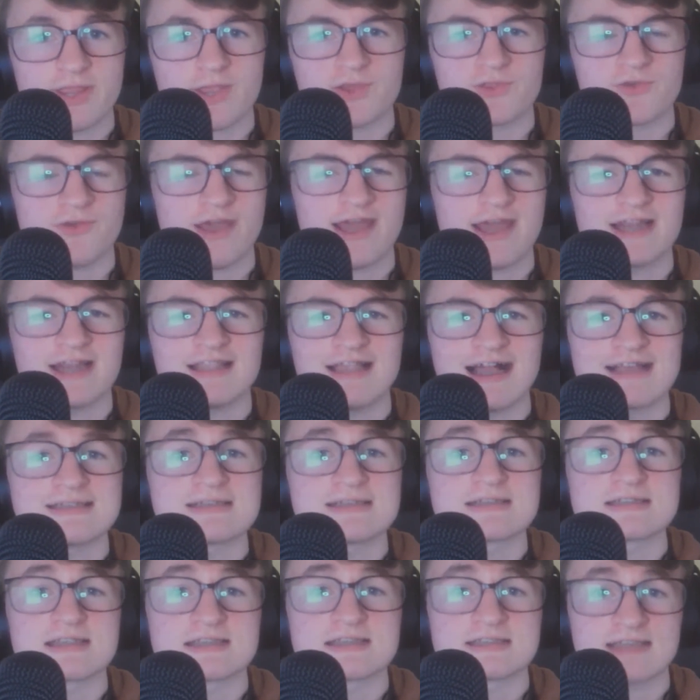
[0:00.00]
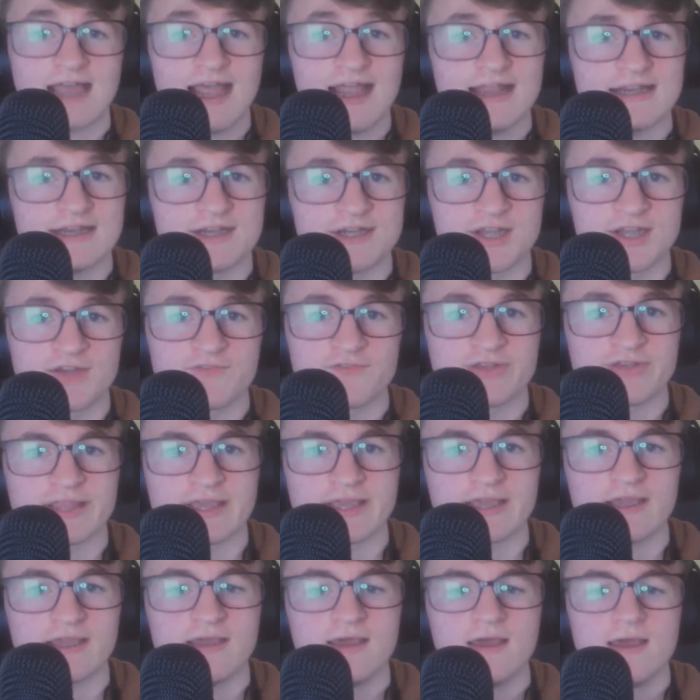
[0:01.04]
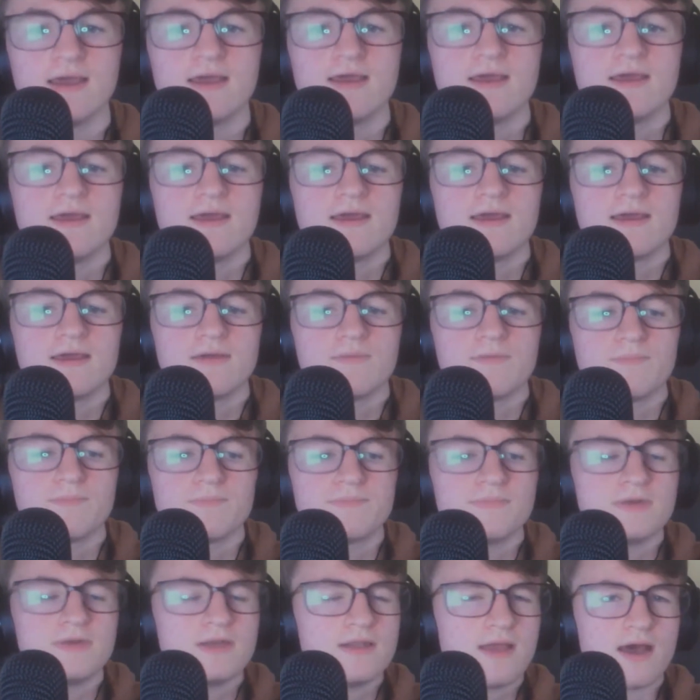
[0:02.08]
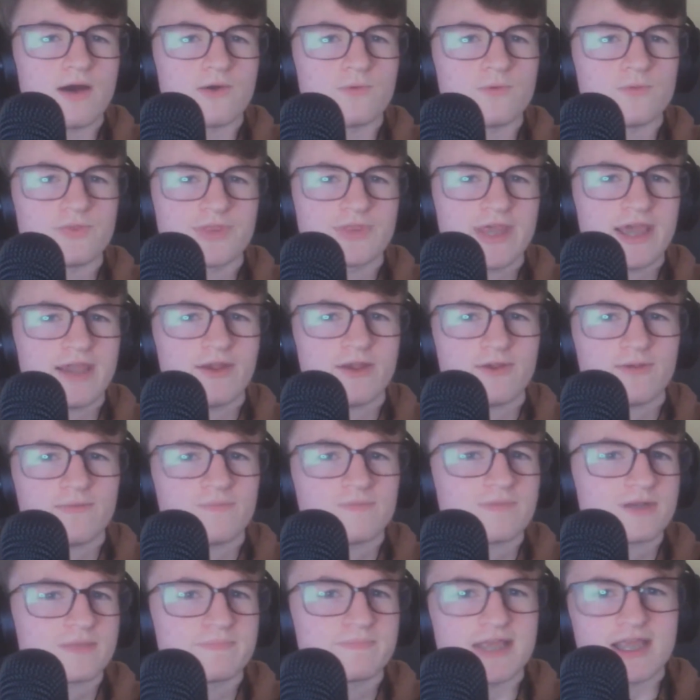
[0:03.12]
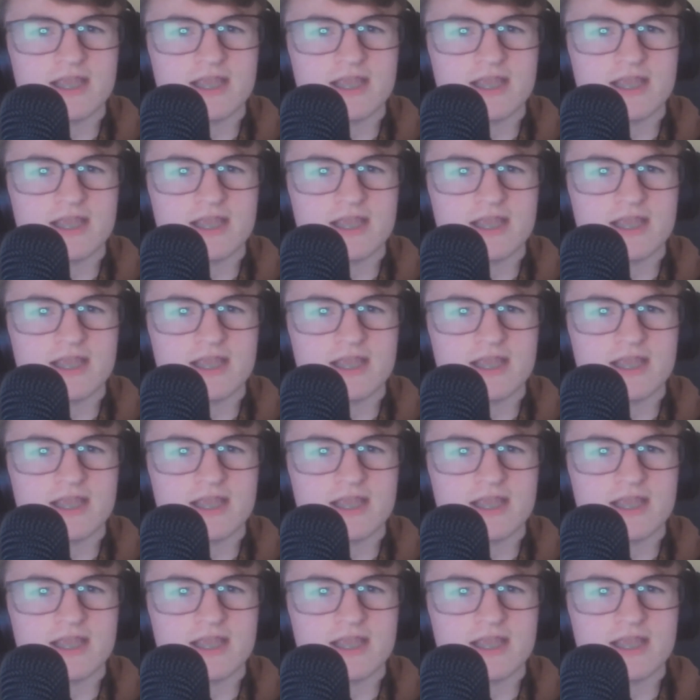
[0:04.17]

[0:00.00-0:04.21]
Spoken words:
or they're analyzing society differently. No, they're being